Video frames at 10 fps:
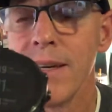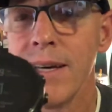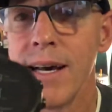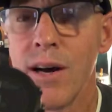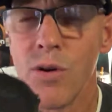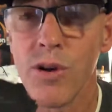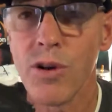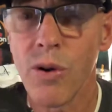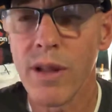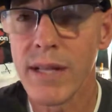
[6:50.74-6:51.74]
Or you can
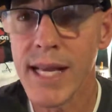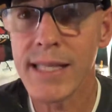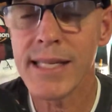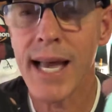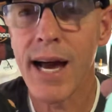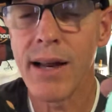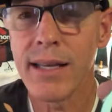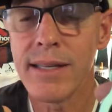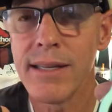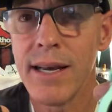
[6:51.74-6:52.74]
go to the links out
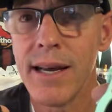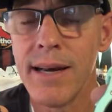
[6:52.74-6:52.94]
at,